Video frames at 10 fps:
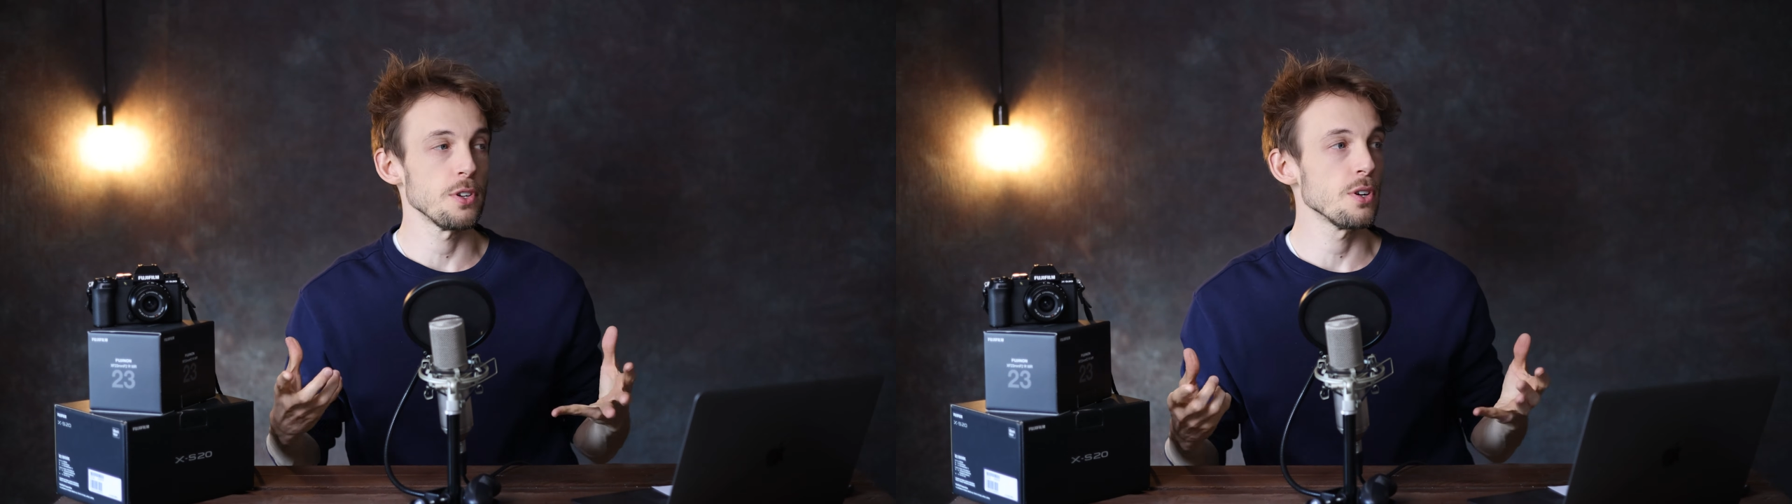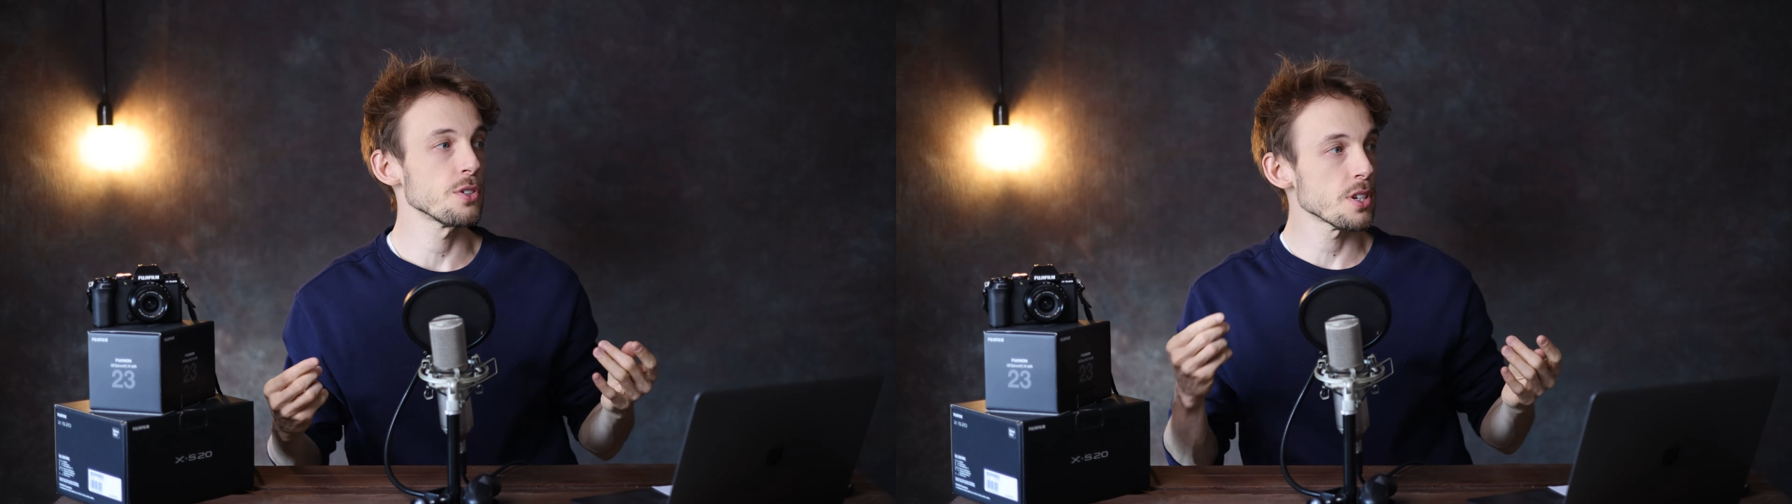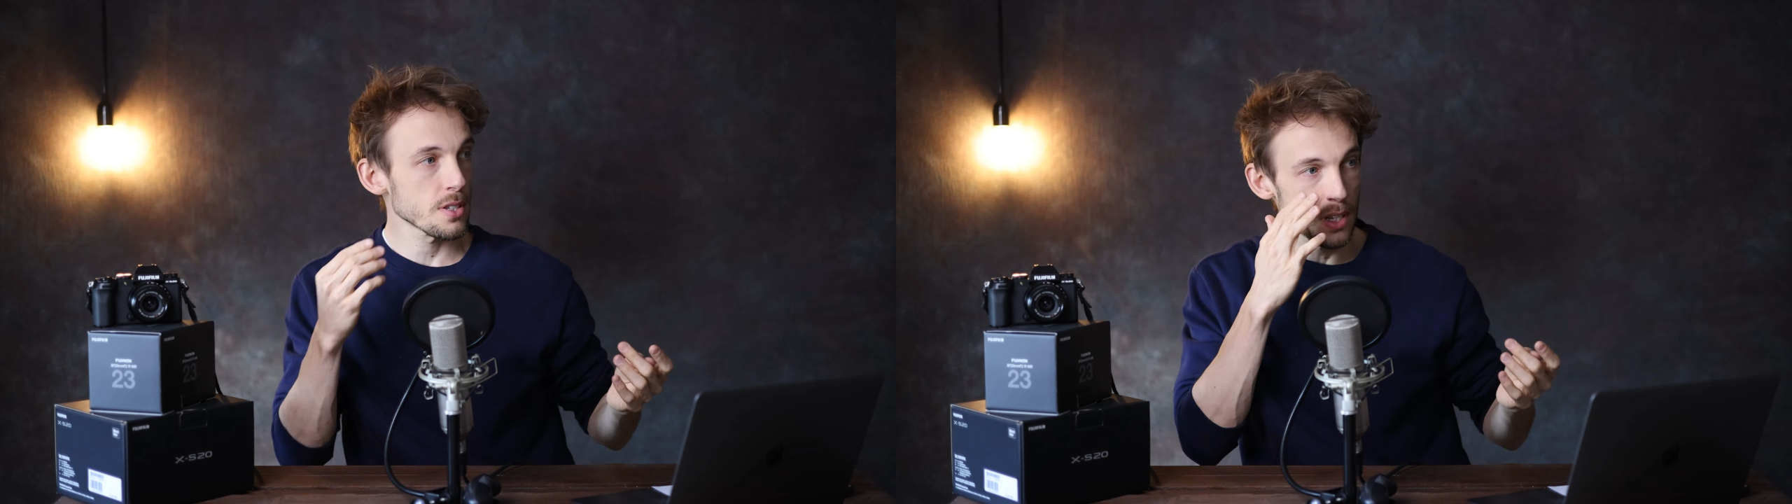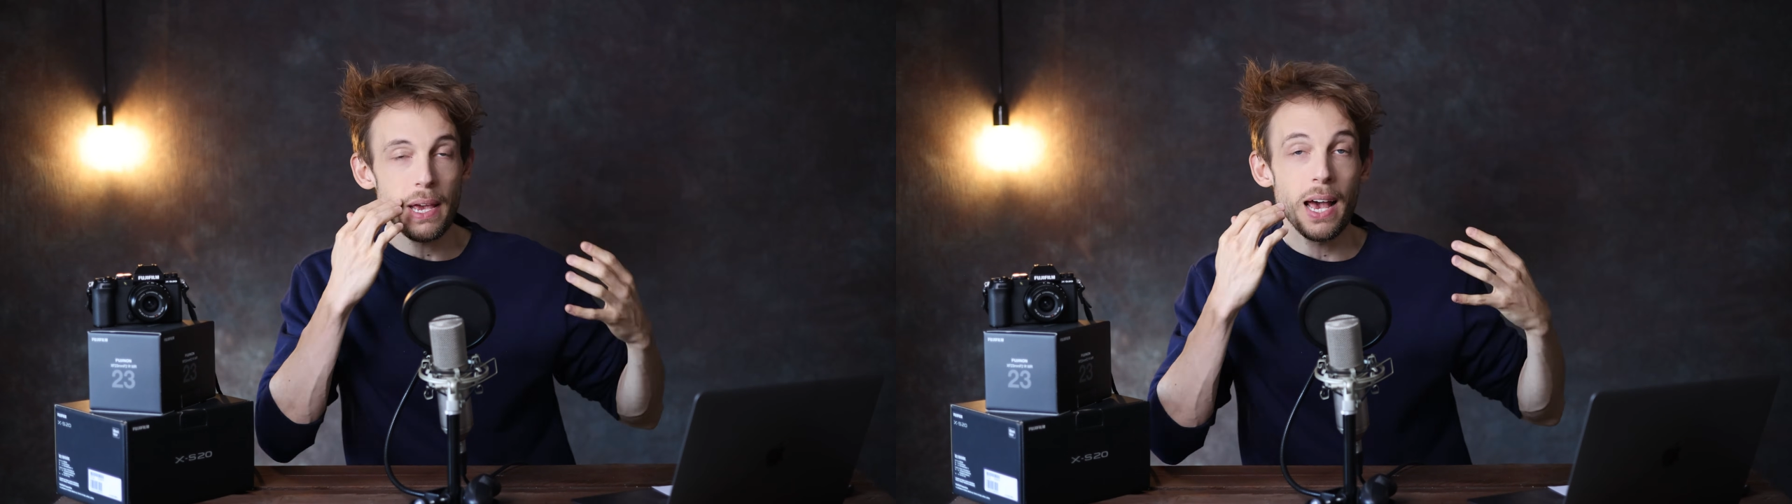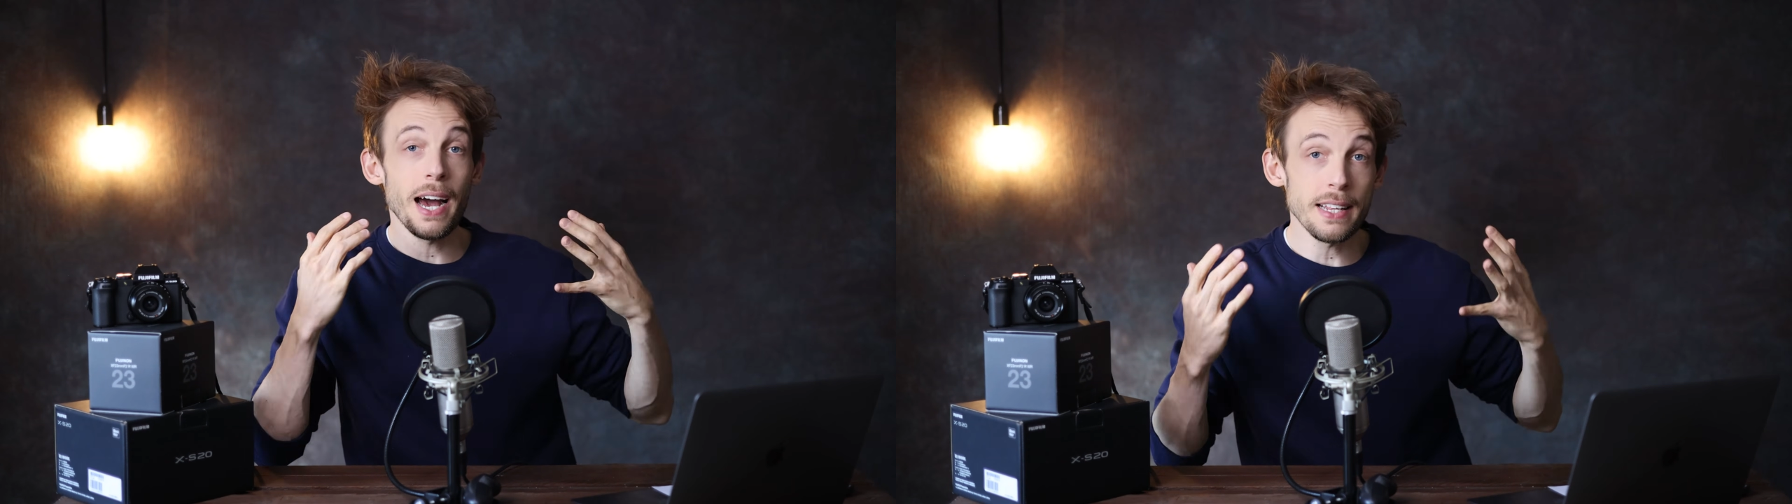you know, just
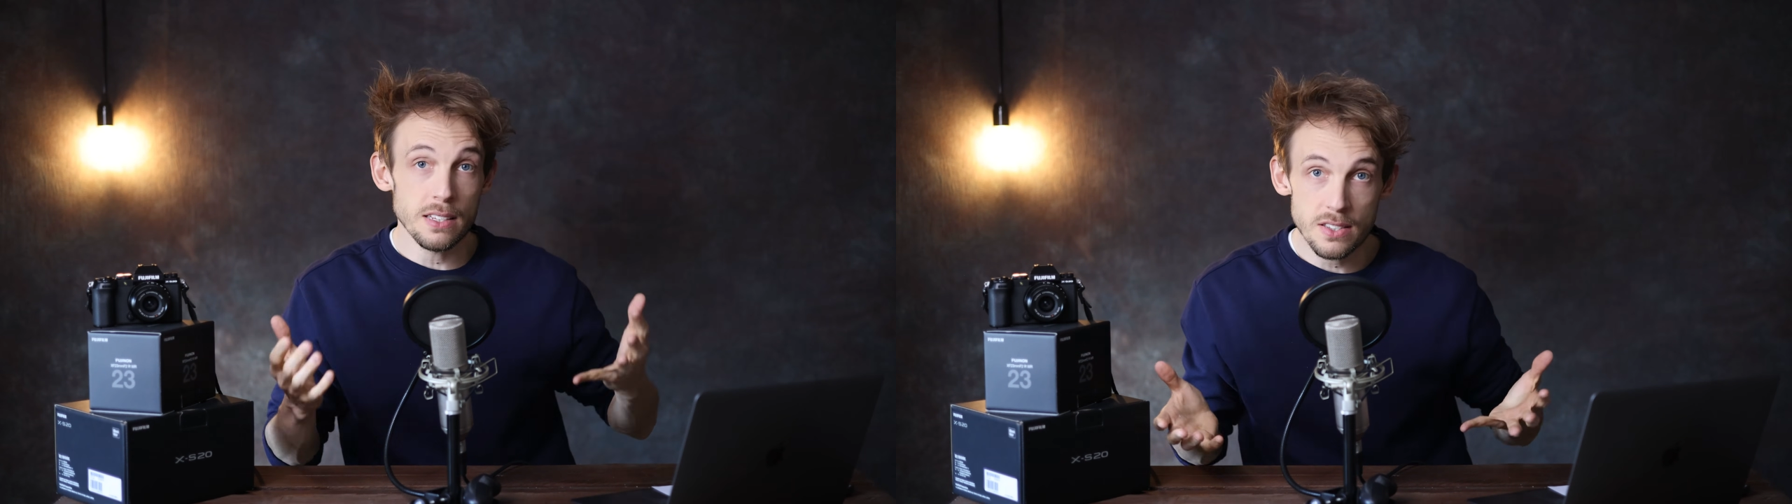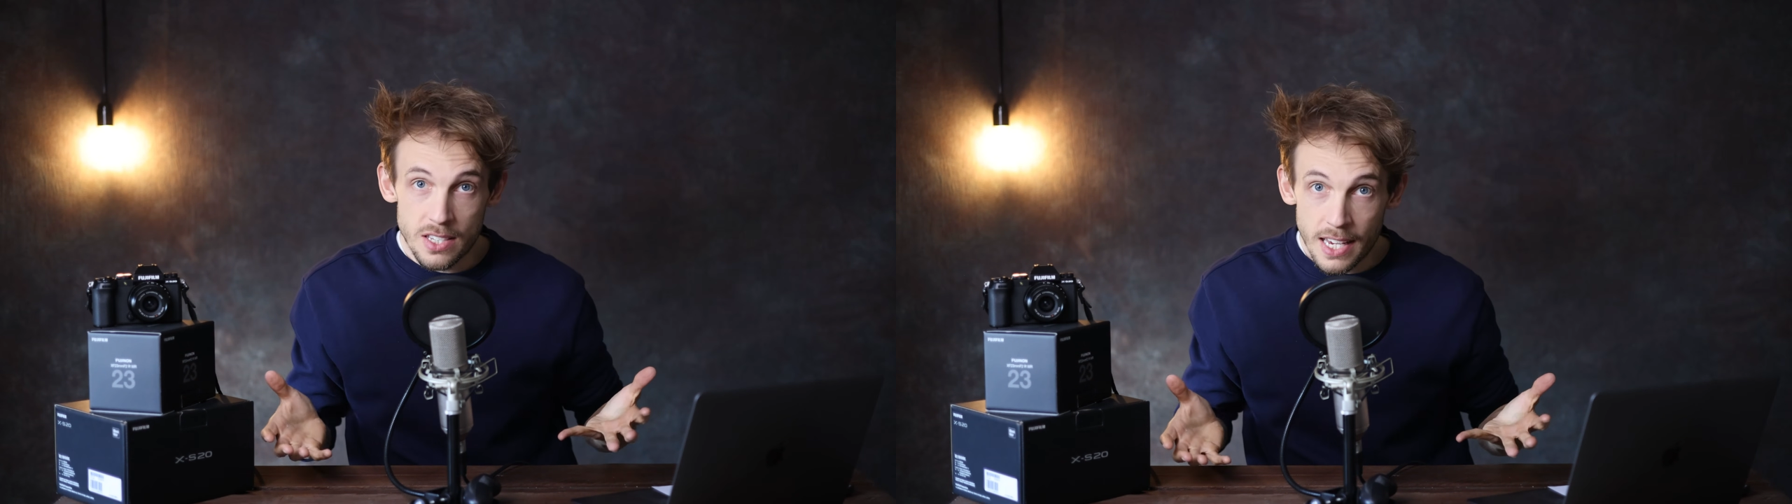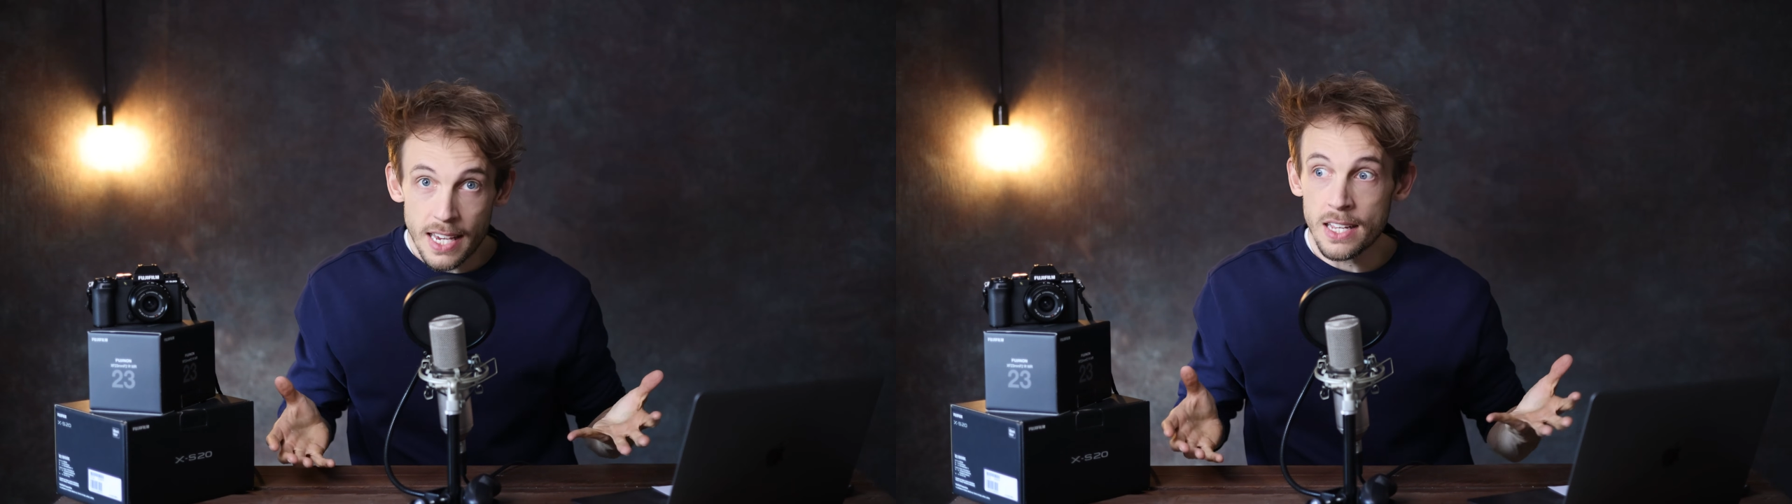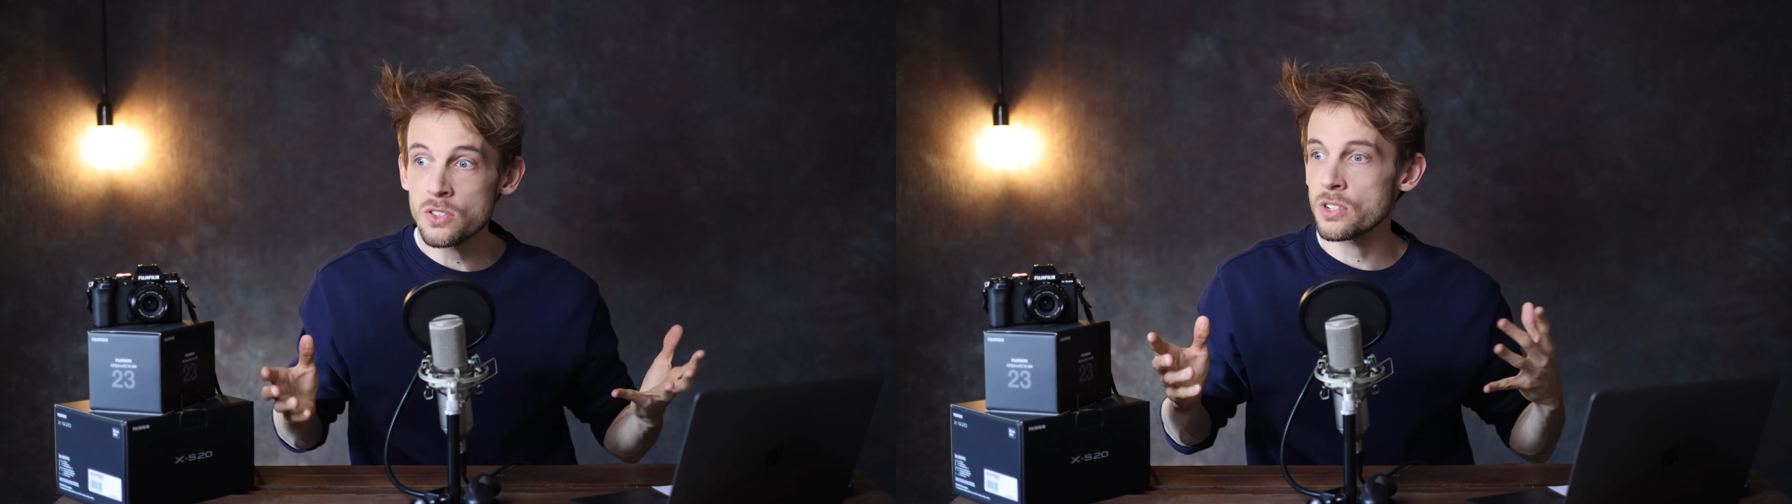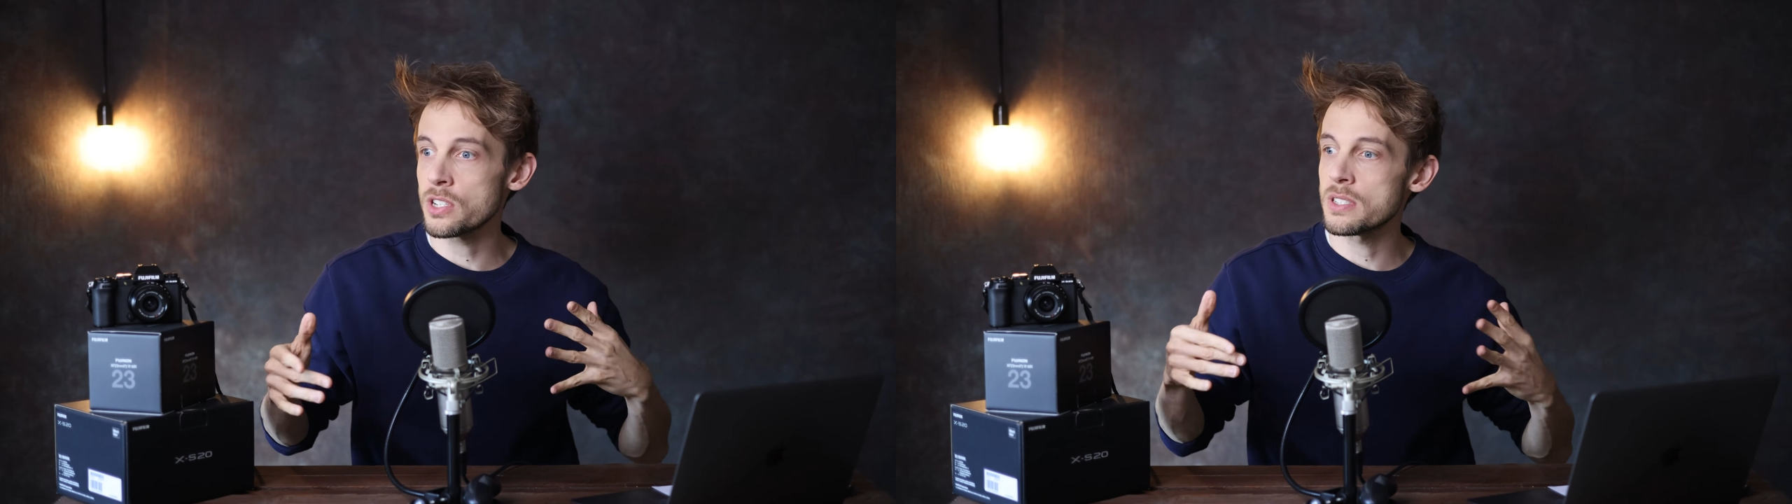behind the
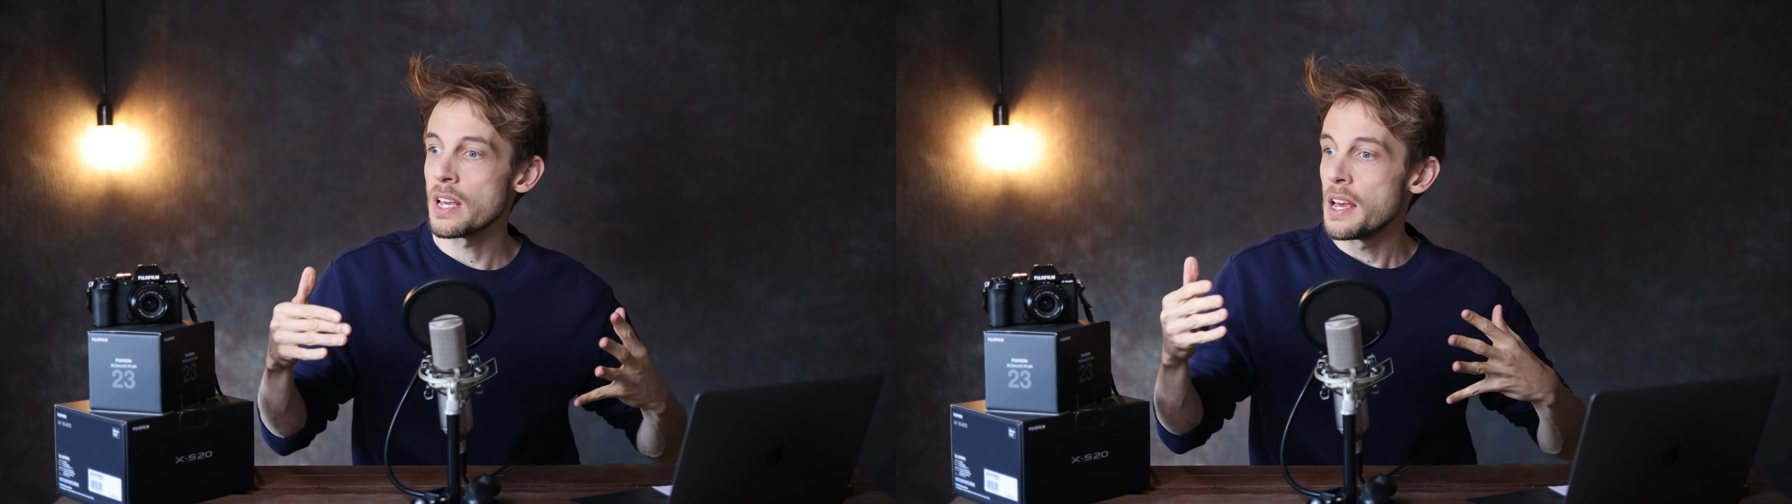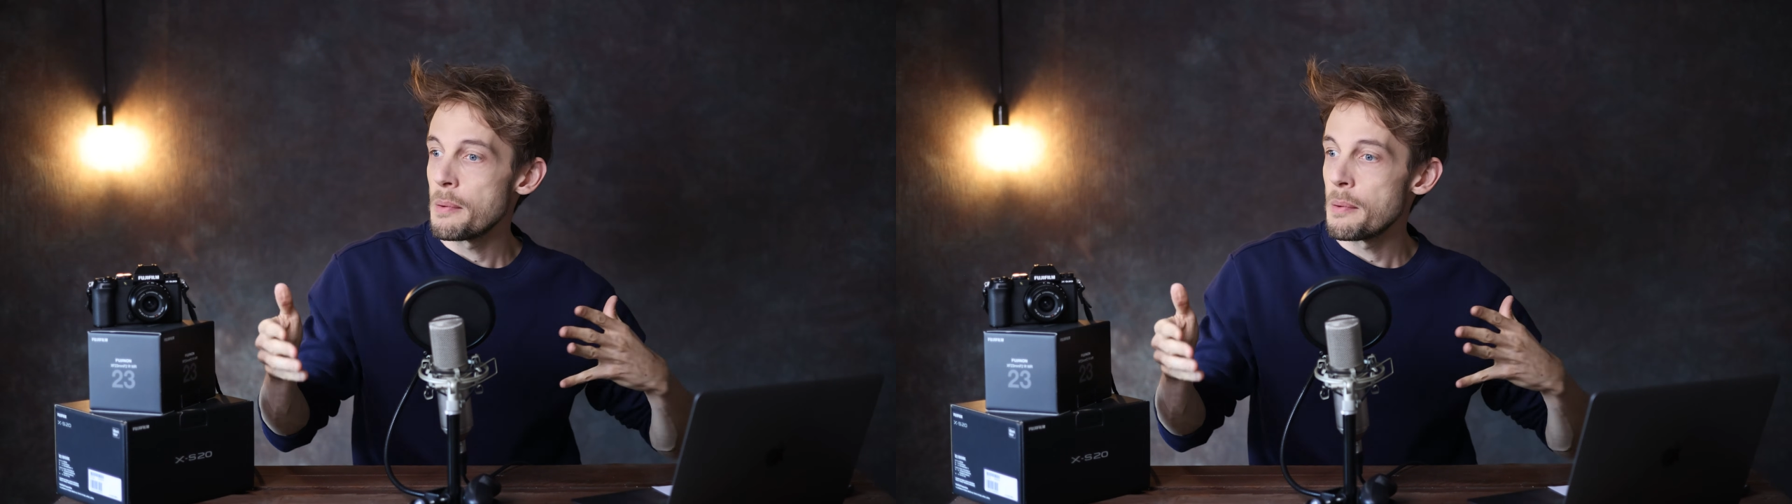scenes, or just